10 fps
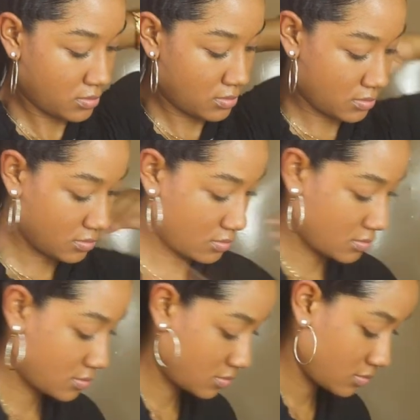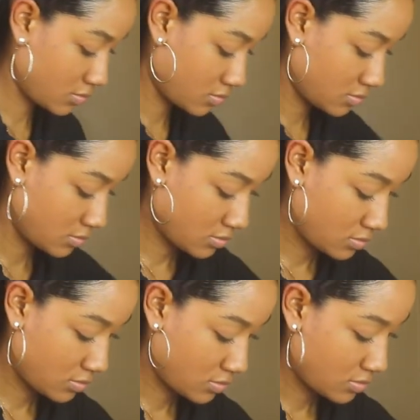
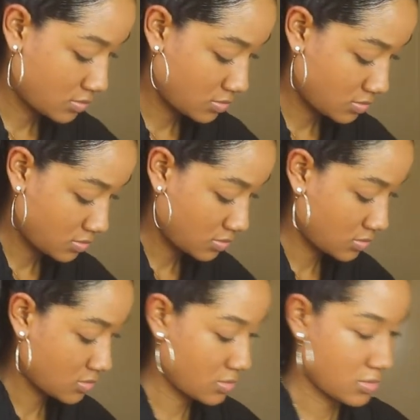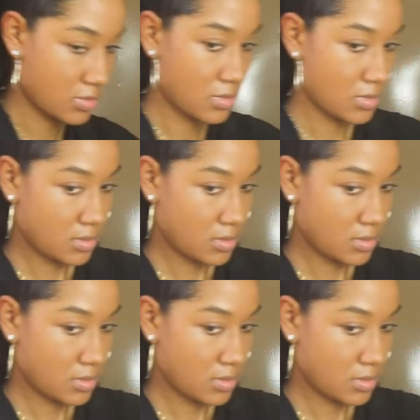[no speech]